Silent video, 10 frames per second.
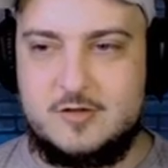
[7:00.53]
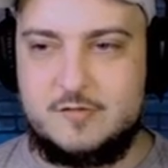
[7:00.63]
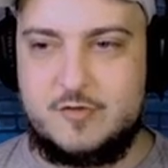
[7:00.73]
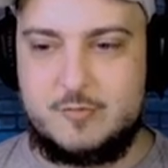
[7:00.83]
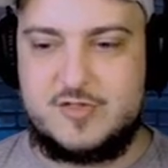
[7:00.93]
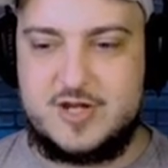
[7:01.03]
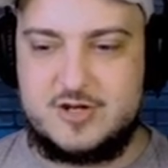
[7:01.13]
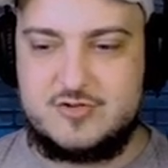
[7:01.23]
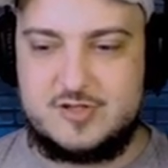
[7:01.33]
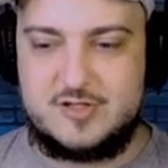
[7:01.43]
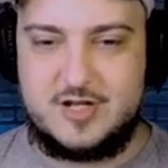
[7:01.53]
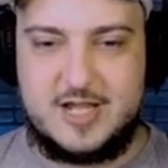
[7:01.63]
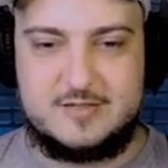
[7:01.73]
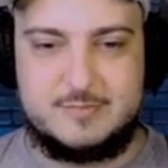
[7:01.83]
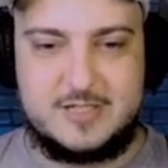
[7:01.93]
From
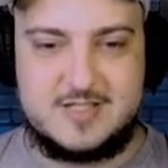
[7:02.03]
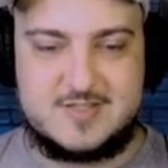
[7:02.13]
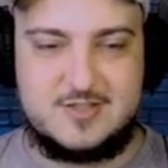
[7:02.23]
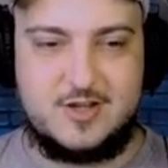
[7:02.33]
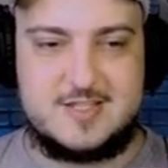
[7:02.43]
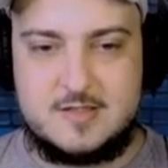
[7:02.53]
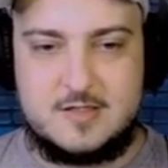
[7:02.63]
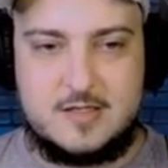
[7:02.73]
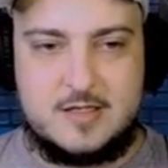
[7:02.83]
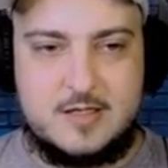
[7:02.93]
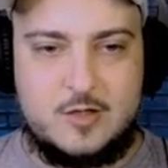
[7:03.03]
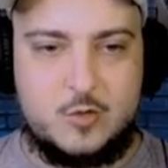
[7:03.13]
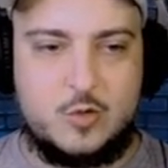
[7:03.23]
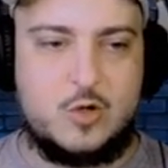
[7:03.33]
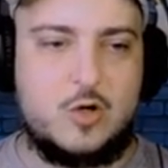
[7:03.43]
338 meters. Nice.
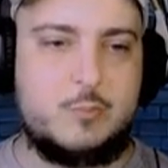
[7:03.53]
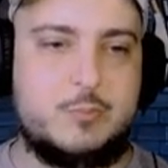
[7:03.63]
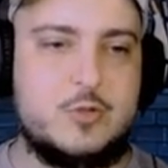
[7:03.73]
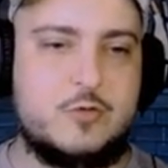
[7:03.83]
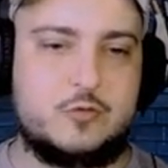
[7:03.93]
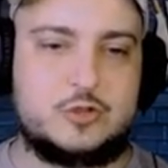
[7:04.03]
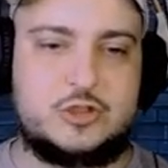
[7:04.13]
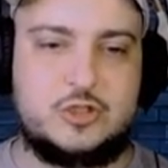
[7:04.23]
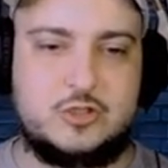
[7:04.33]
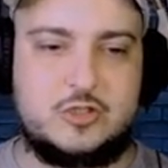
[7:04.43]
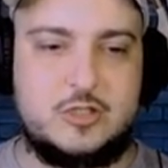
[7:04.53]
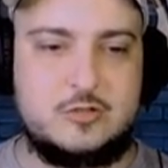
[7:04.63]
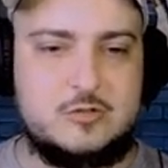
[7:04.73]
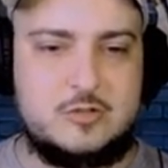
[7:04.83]
Oh, beautiful shot, though.